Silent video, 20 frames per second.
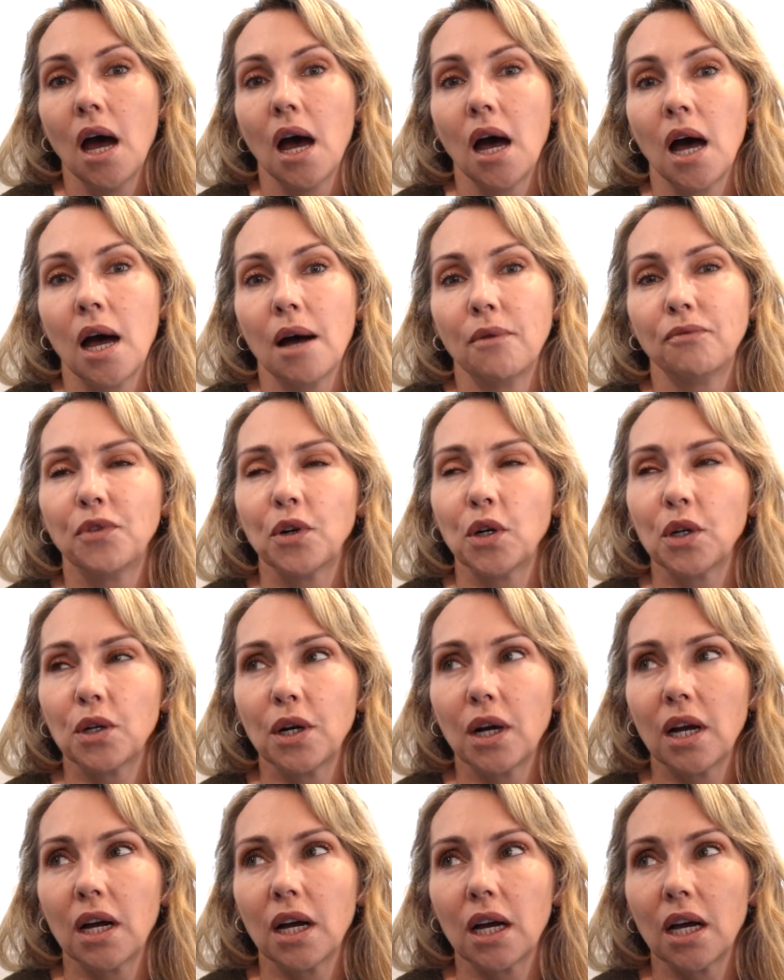
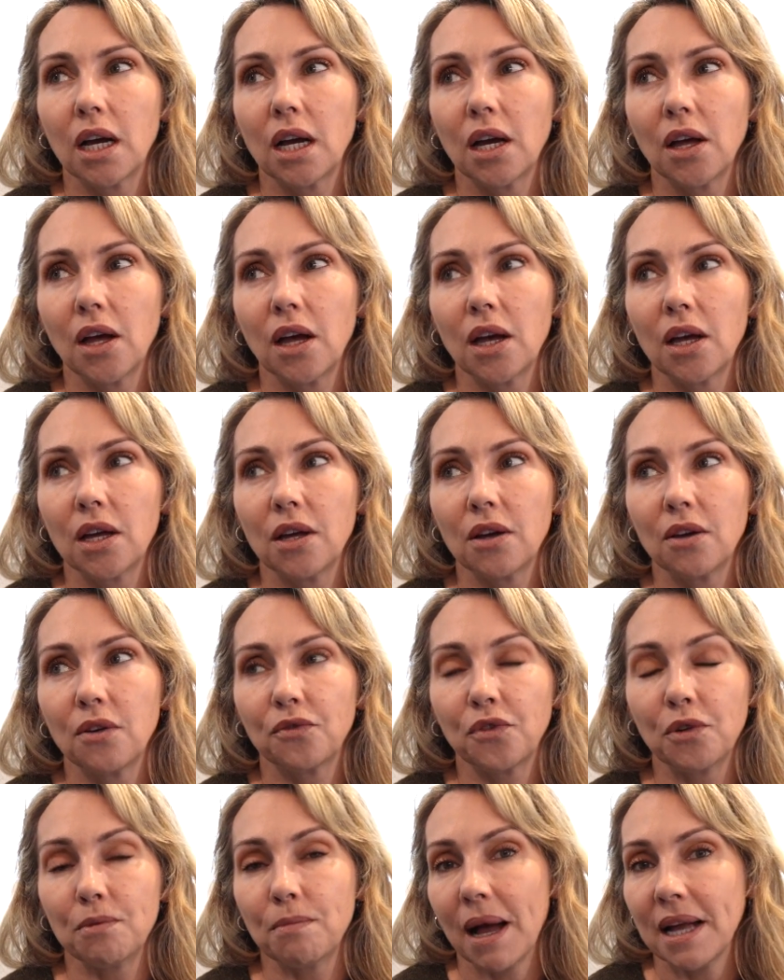For
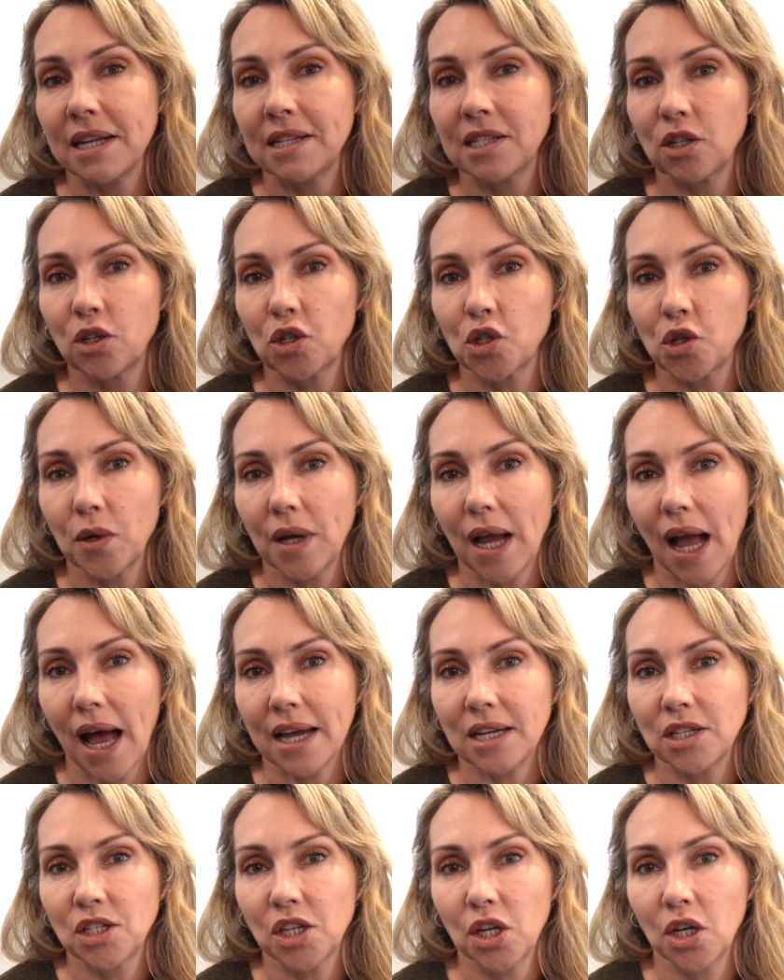my surgery,
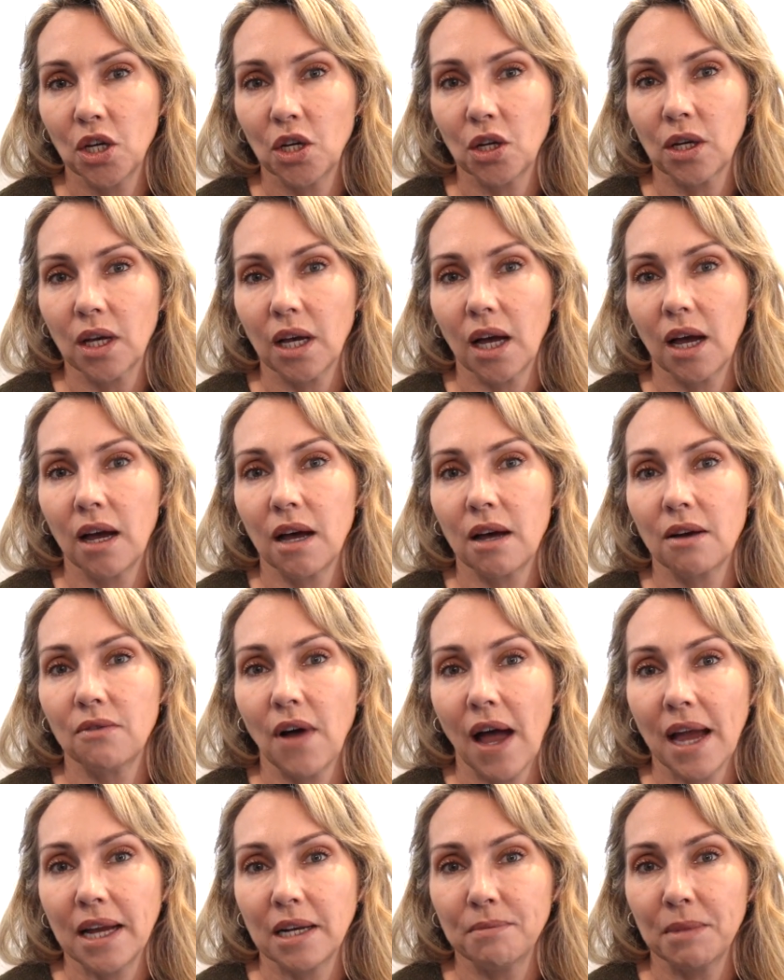I took a
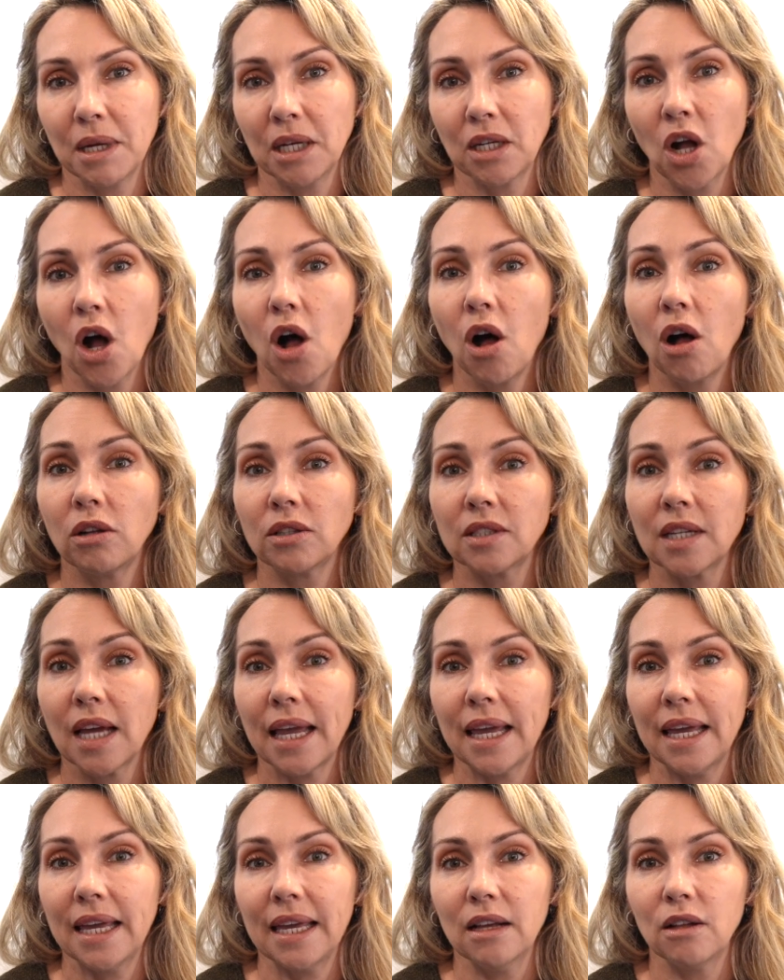vitamin called
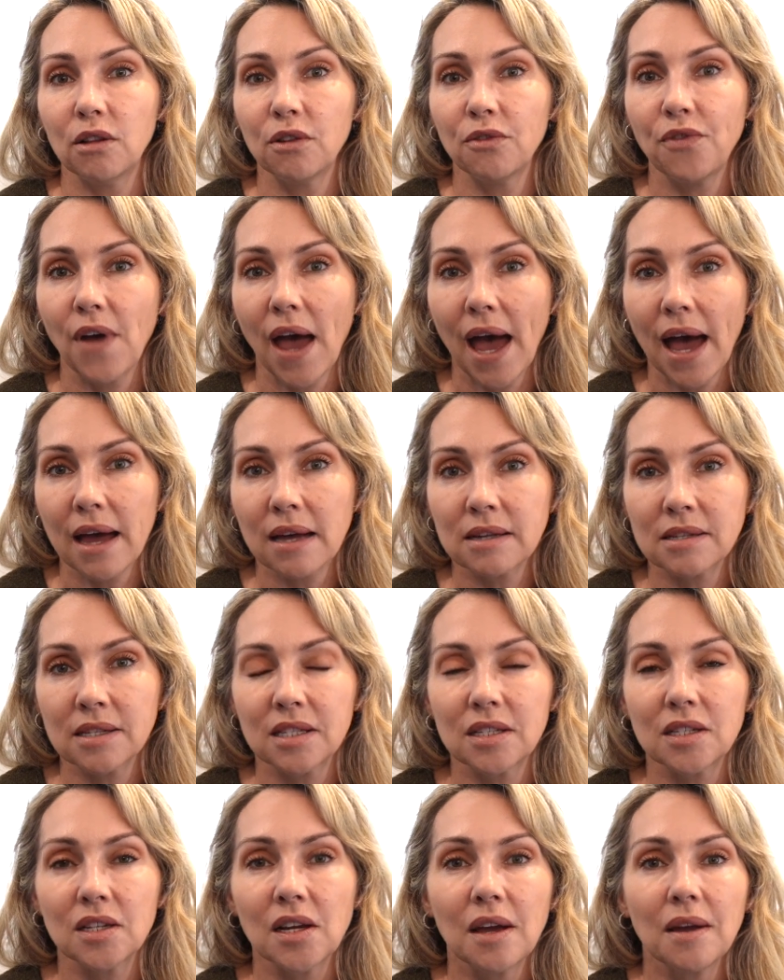
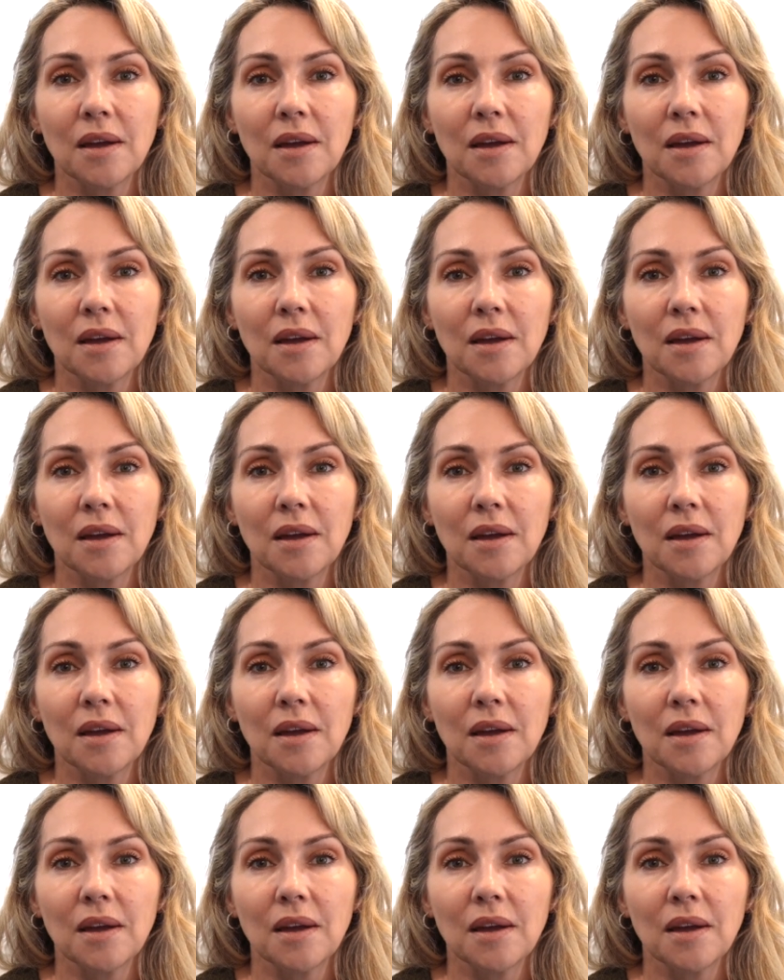e.l.f.